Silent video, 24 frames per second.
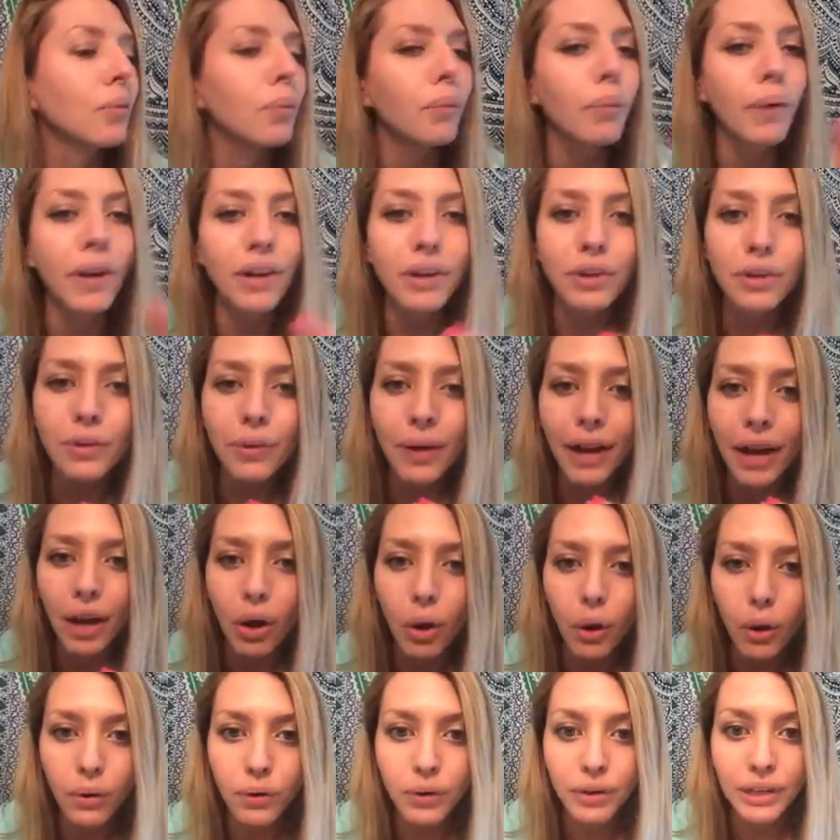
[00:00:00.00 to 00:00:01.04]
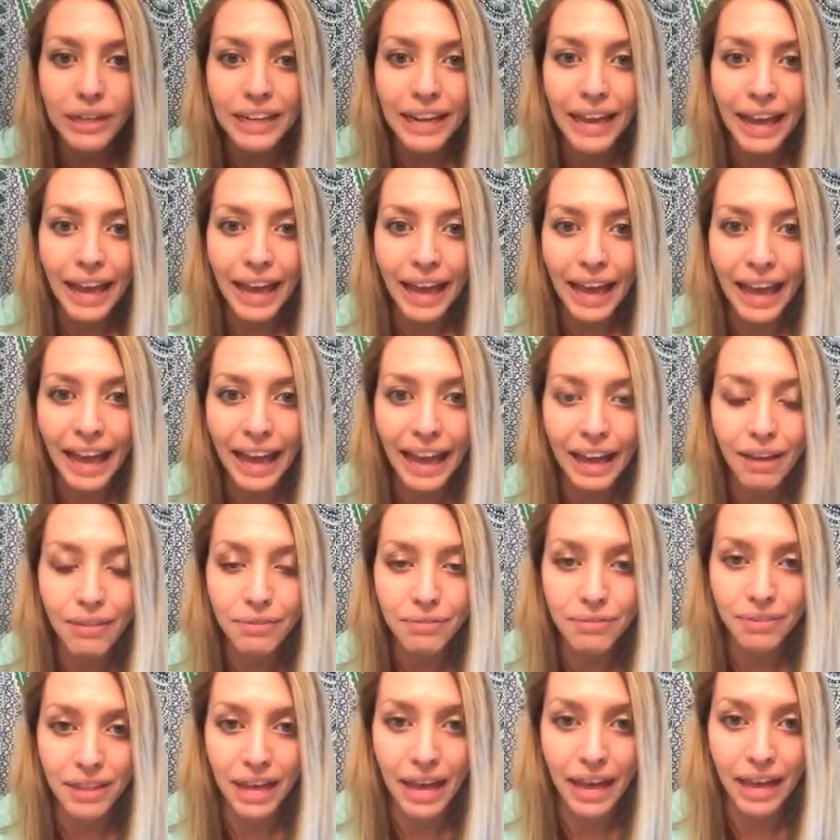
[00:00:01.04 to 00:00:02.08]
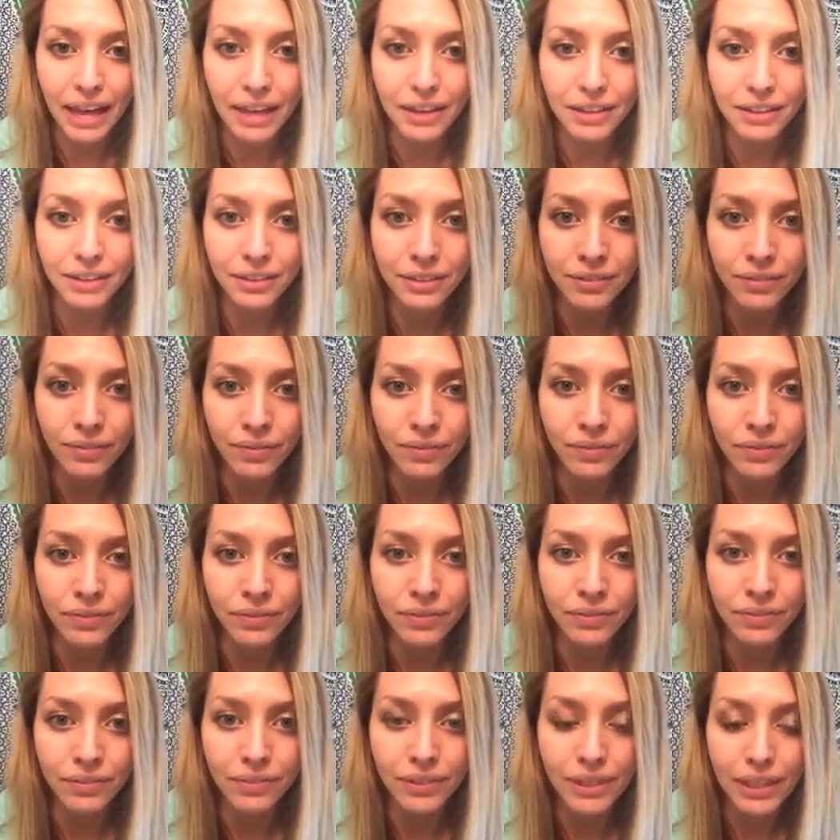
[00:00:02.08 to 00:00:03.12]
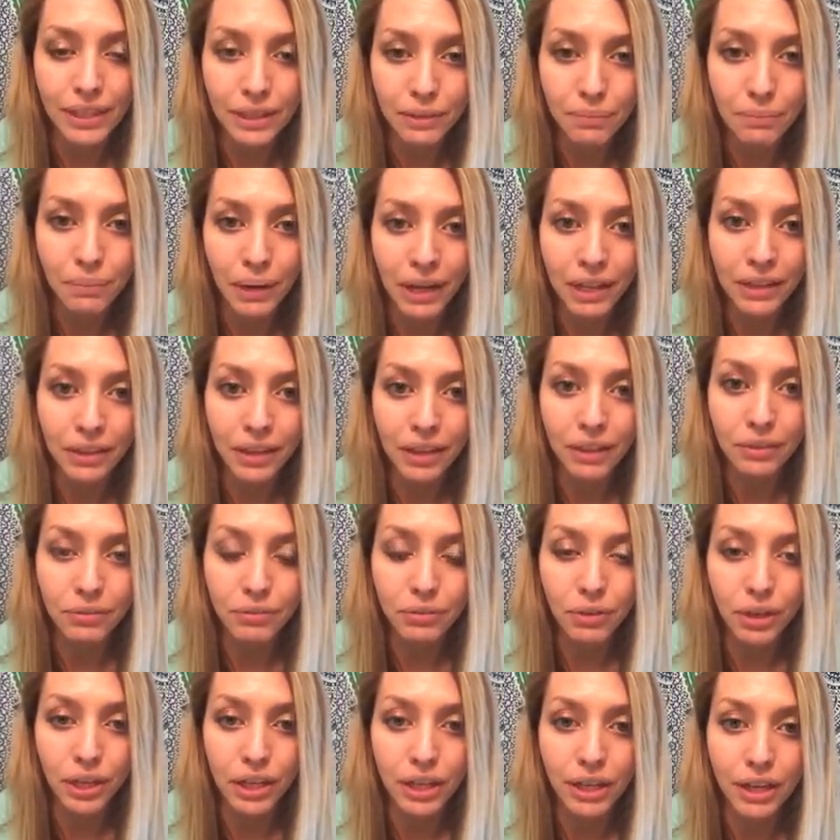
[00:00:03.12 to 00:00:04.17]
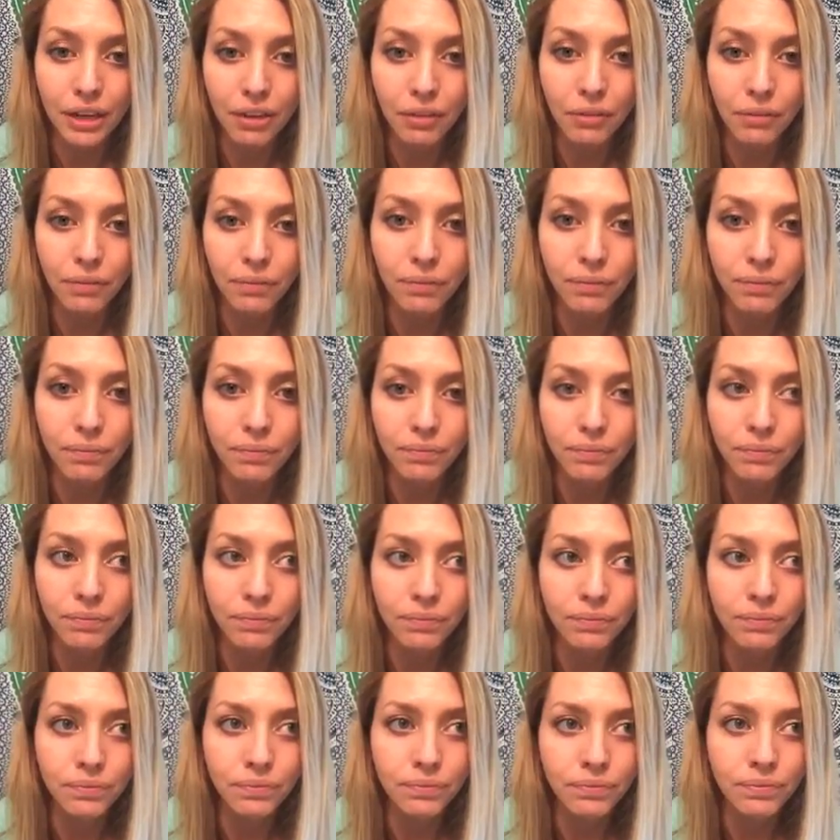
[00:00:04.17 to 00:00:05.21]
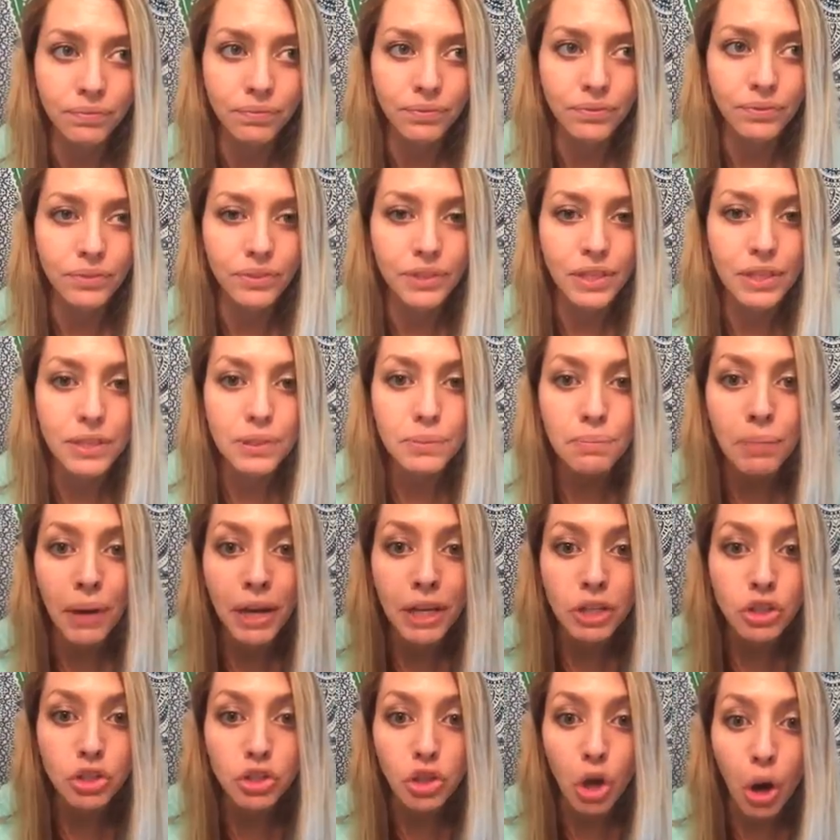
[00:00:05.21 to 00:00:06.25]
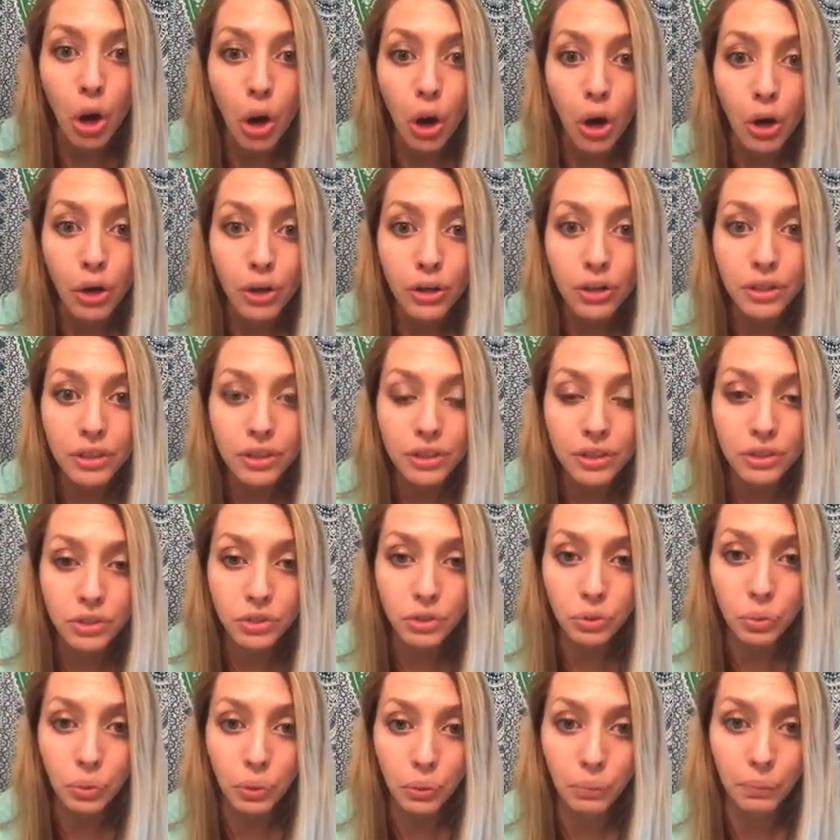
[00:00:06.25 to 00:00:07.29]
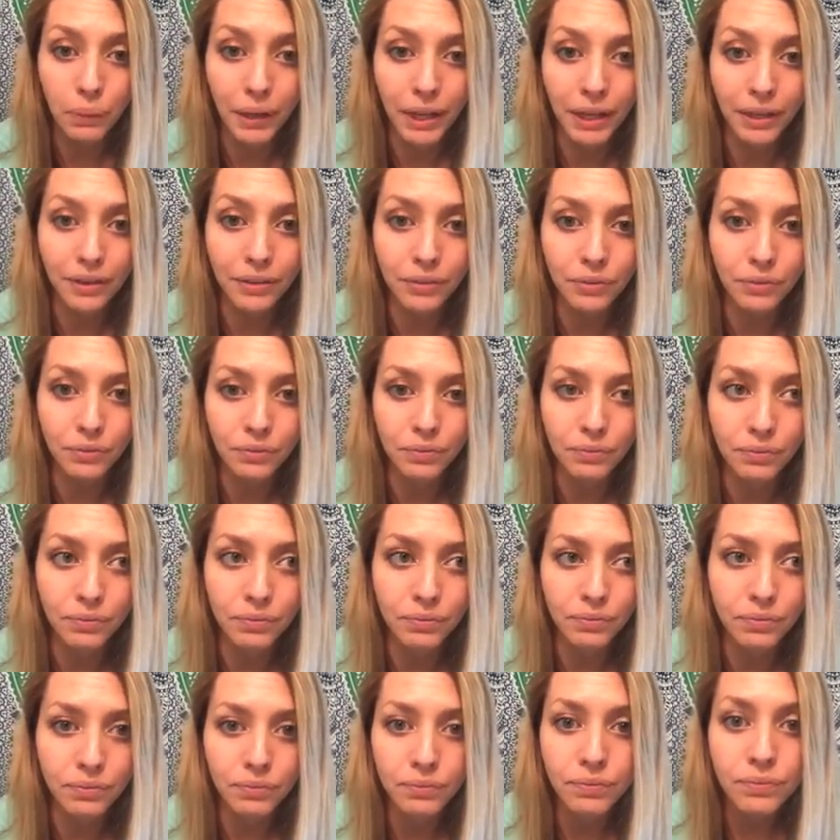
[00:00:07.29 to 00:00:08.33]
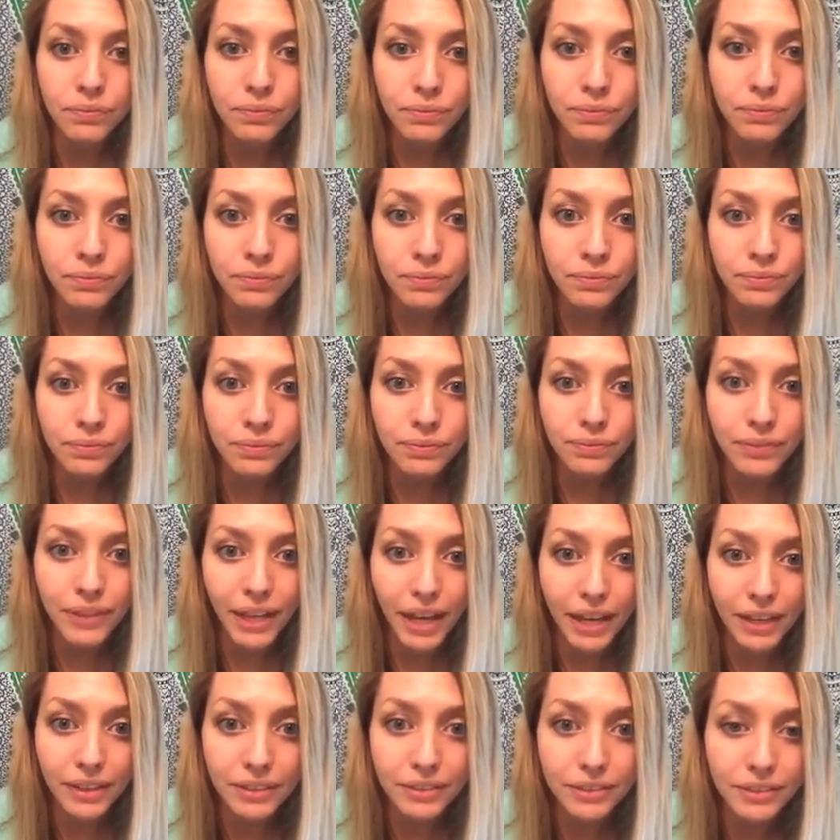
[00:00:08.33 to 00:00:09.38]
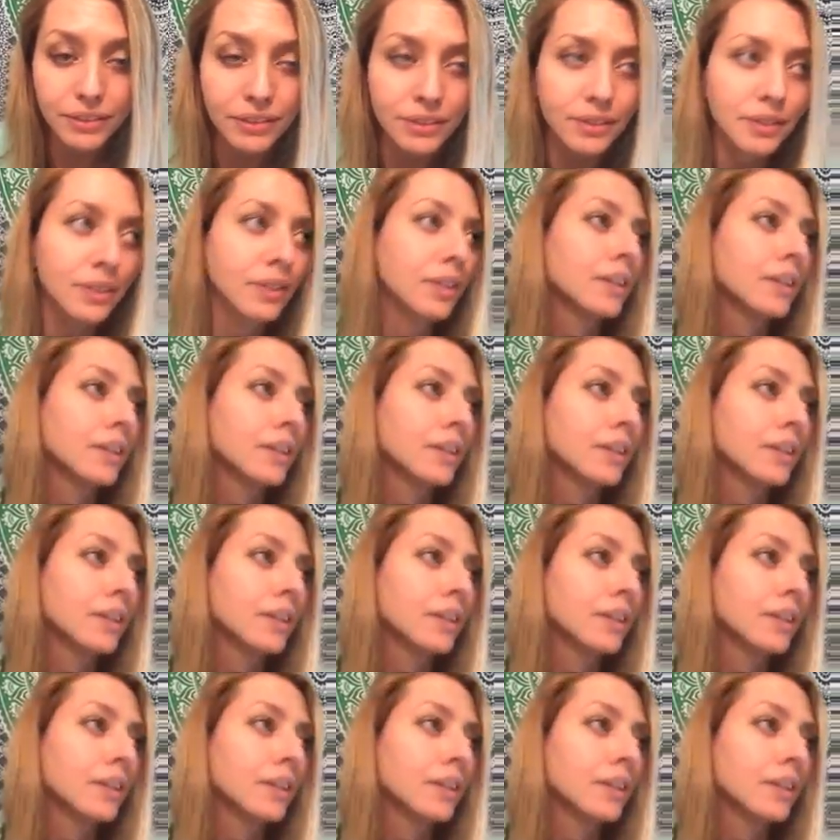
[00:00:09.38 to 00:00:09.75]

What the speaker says: where do I already have that in my life right now? Does my dog adore me? Yes.